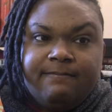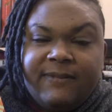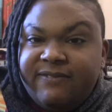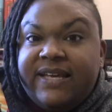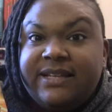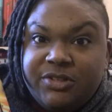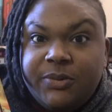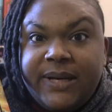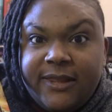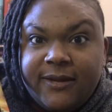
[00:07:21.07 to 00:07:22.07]
If that tells you
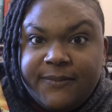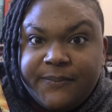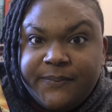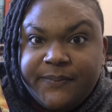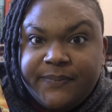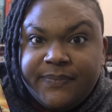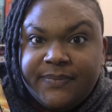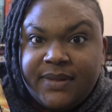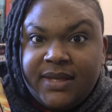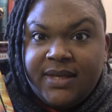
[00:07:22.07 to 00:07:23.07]
anything.
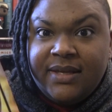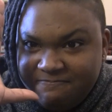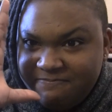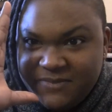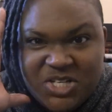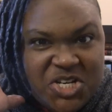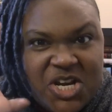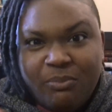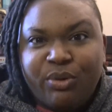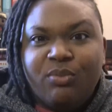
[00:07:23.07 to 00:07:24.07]

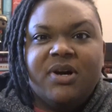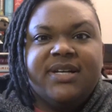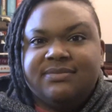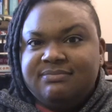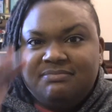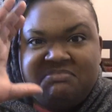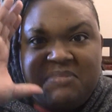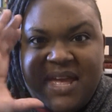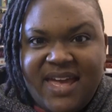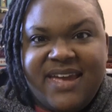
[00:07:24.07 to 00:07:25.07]
Number 1,
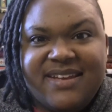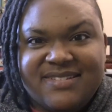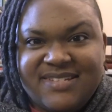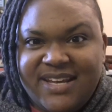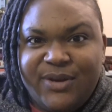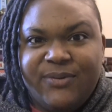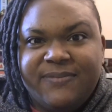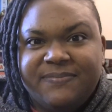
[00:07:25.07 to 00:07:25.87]
hands down.